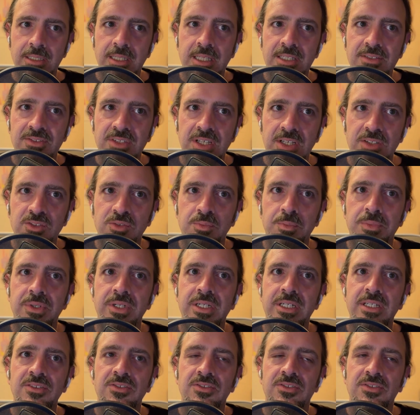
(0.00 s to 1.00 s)
That sounds
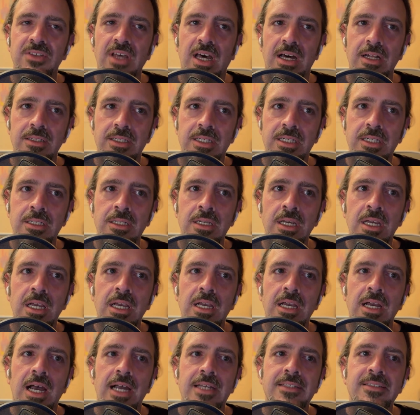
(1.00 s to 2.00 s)
pretty solid.
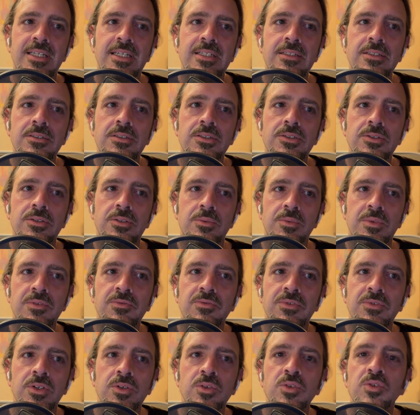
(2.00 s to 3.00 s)
I tend to do the
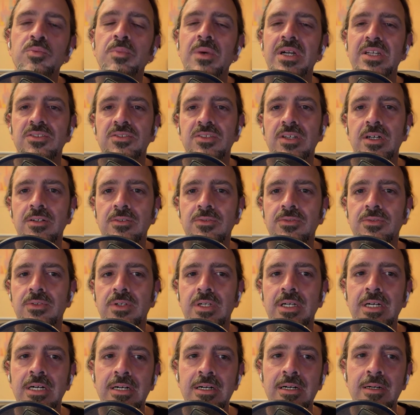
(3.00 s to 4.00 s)
reviews myself.
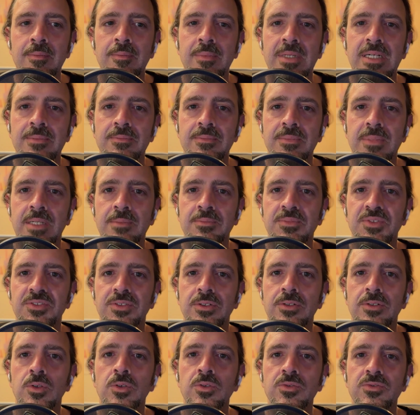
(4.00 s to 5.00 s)
I'm
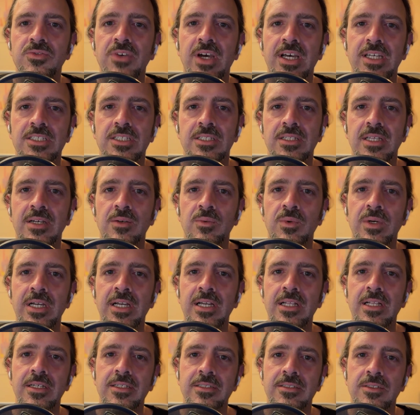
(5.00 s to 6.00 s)
still old fashioned that way. I
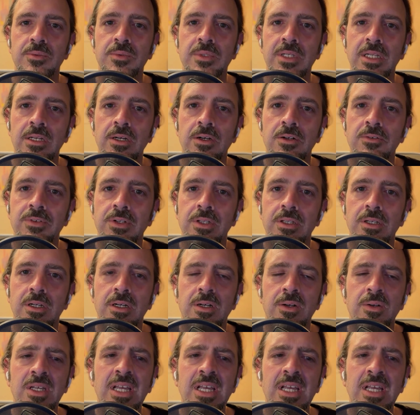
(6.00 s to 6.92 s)
like to read over the code.